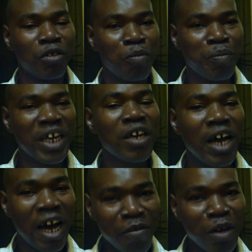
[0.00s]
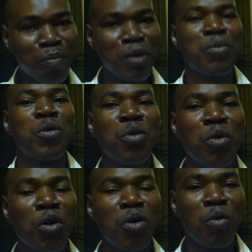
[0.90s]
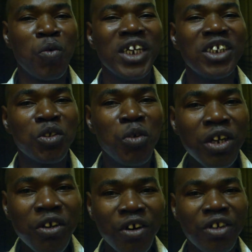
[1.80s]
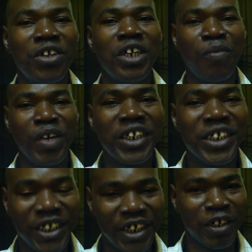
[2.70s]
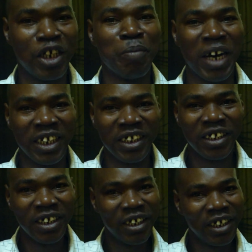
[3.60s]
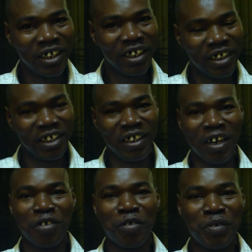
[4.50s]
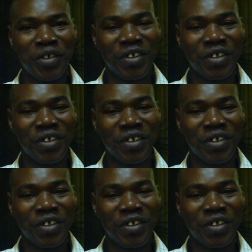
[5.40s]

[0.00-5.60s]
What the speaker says: to make other people know what is going on the field here in Mali. Yeah.